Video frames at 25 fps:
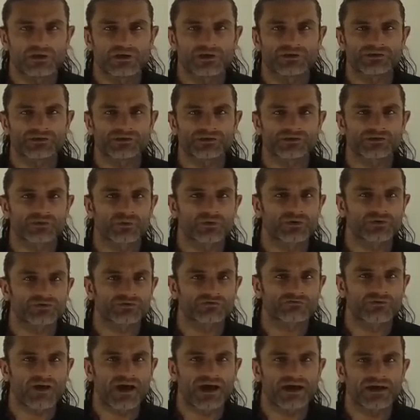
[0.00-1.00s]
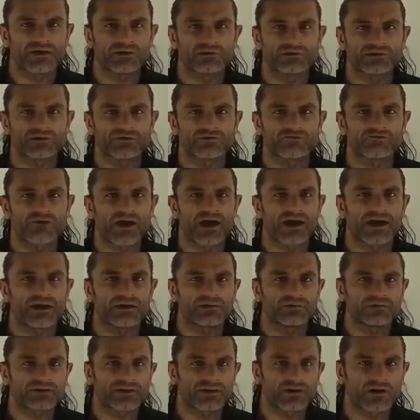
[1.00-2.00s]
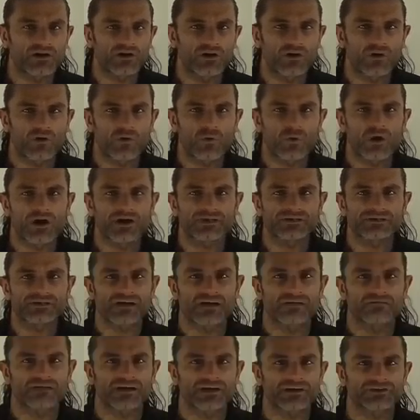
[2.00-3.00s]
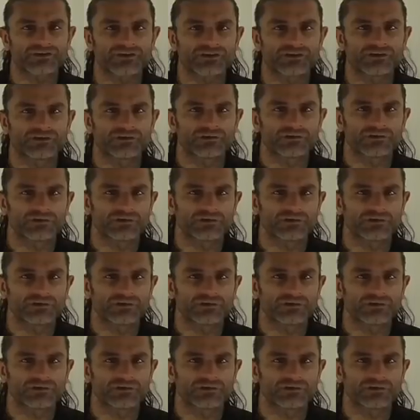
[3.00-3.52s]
as it swirls round and round in a clockwise direction.